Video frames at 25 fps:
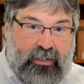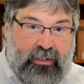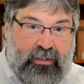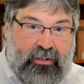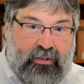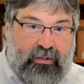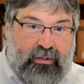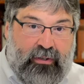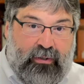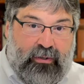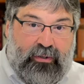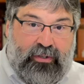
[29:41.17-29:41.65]

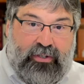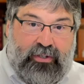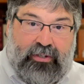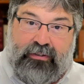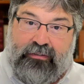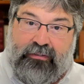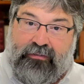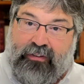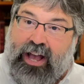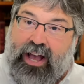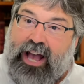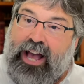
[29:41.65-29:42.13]
to
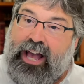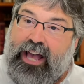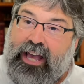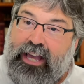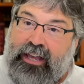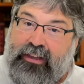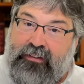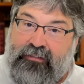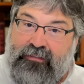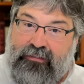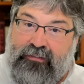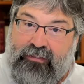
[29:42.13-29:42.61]

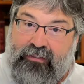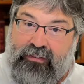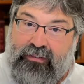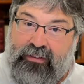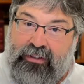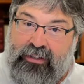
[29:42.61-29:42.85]
survive.